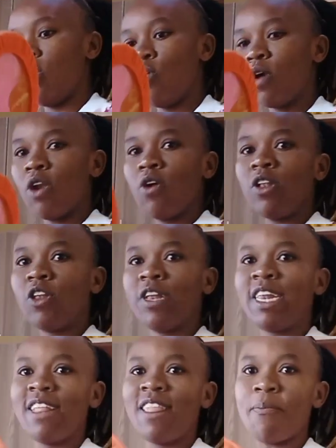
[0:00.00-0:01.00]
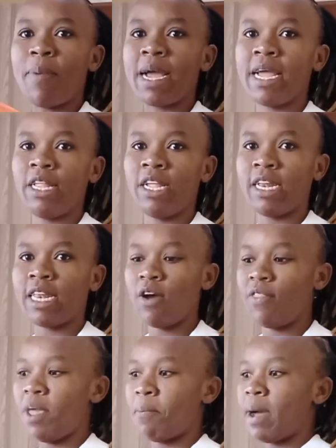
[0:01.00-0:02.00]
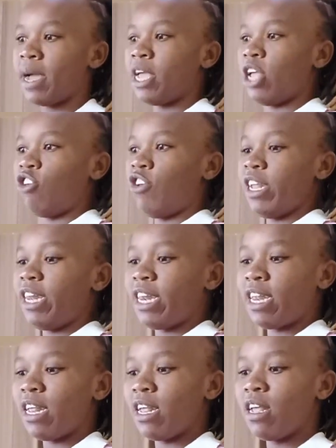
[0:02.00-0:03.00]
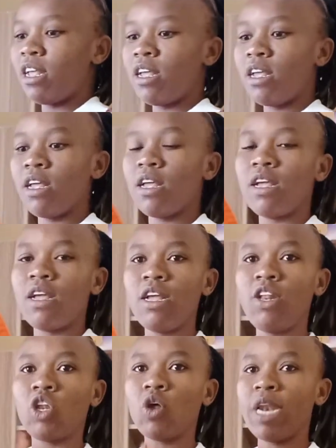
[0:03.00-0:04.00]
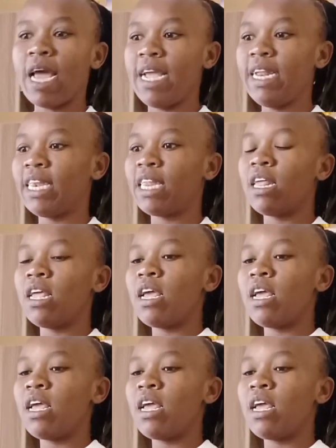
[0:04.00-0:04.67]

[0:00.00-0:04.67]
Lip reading: You can also see the packages, how they package it. It's so nice.